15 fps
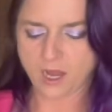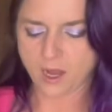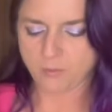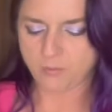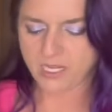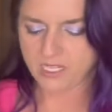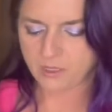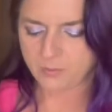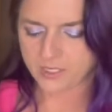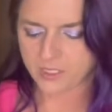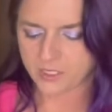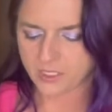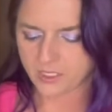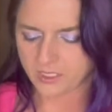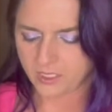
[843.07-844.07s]
a peanut butter
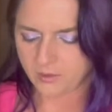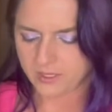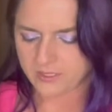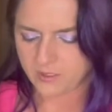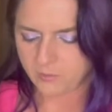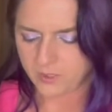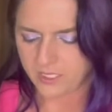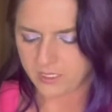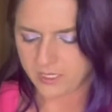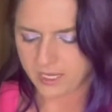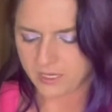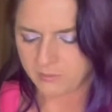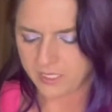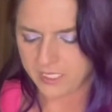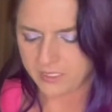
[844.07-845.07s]
cookie recipe that I
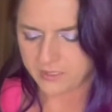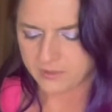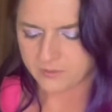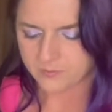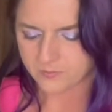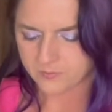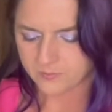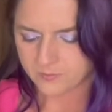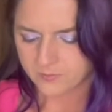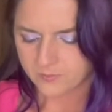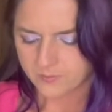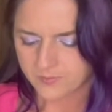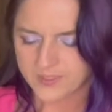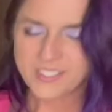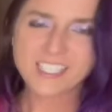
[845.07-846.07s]
made.
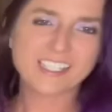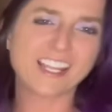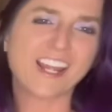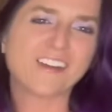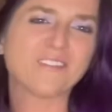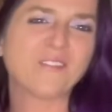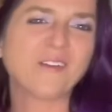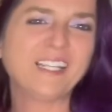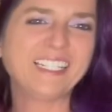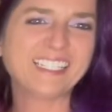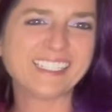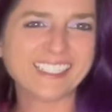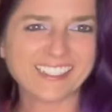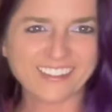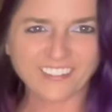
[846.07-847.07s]
Didn't have weed
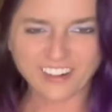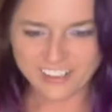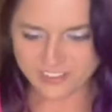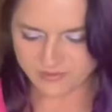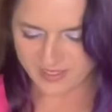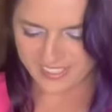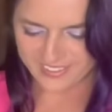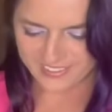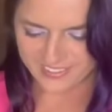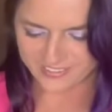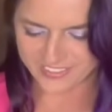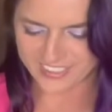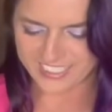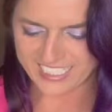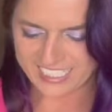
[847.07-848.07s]
in it though. I was making it
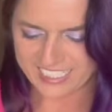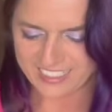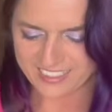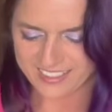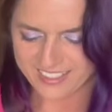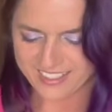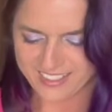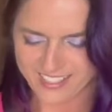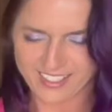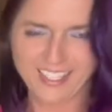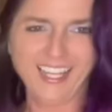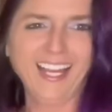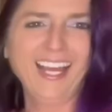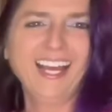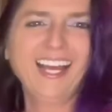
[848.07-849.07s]
for kids.
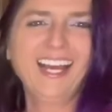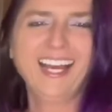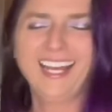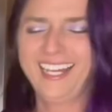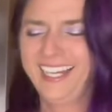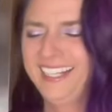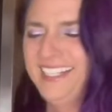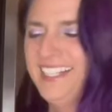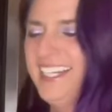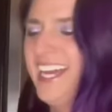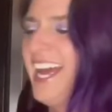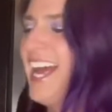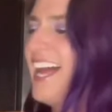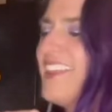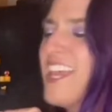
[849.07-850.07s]

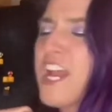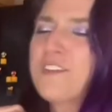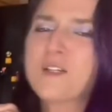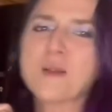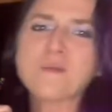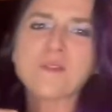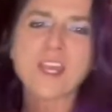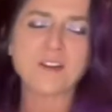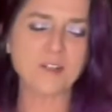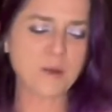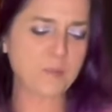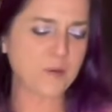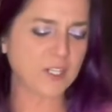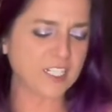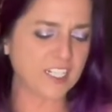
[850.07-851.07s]
And they were
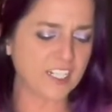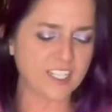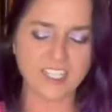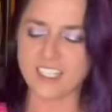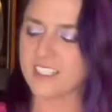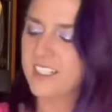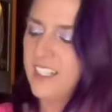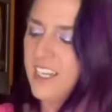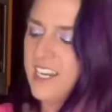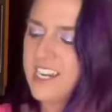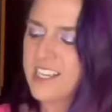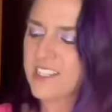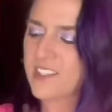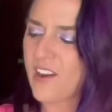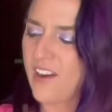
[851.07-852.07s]
pretty good.
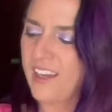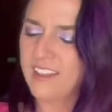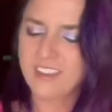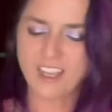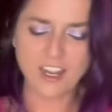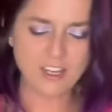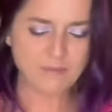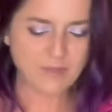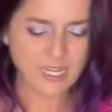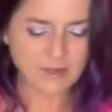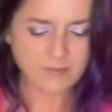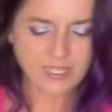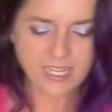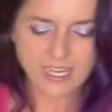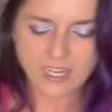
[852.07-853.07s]
So I thought
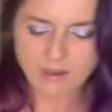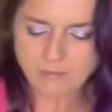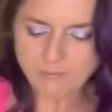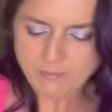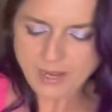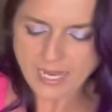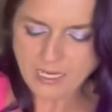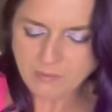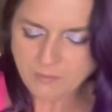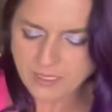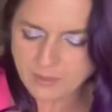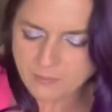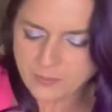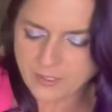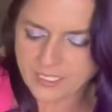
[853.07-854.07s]
maybe it might
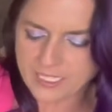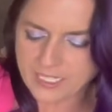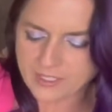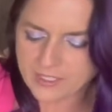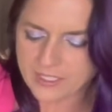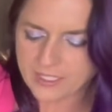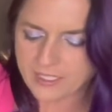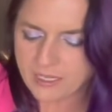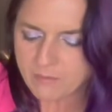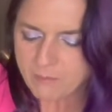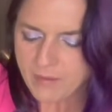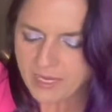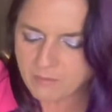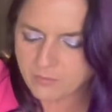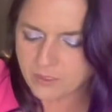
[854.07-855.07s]
be pretty good. It
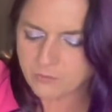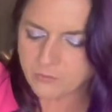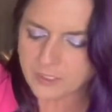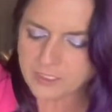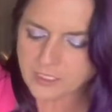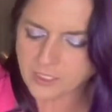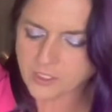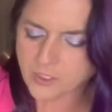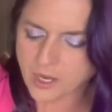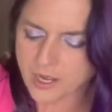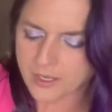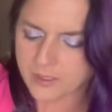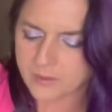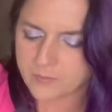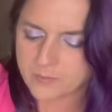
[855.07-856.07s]
might be fun to try
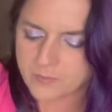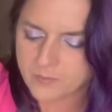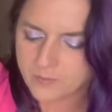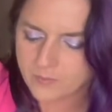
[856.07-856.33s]
them